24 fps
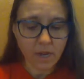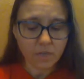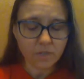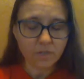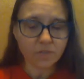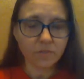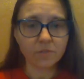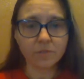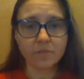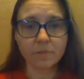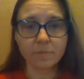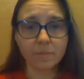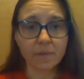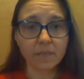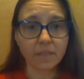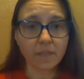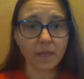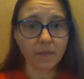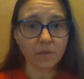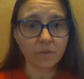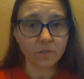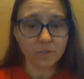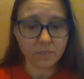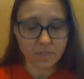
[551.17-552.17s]
So to me,
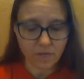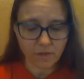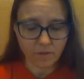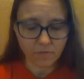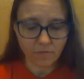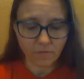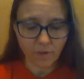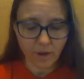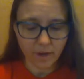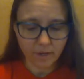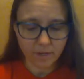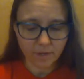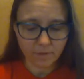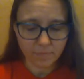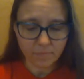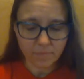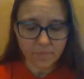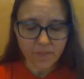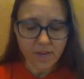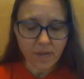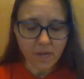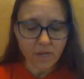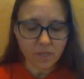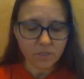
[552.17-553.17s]
that looks like fire.
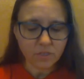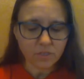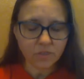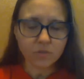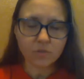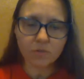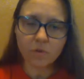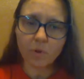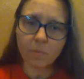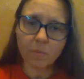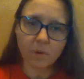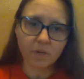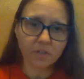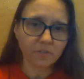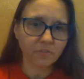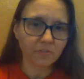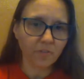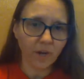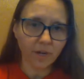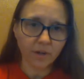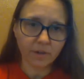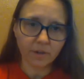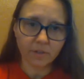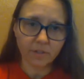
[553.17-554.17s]
So much
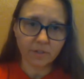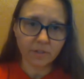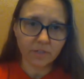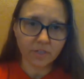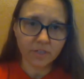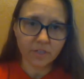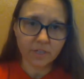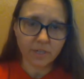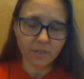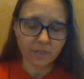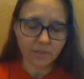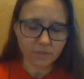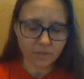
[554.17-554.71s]
fire energy here.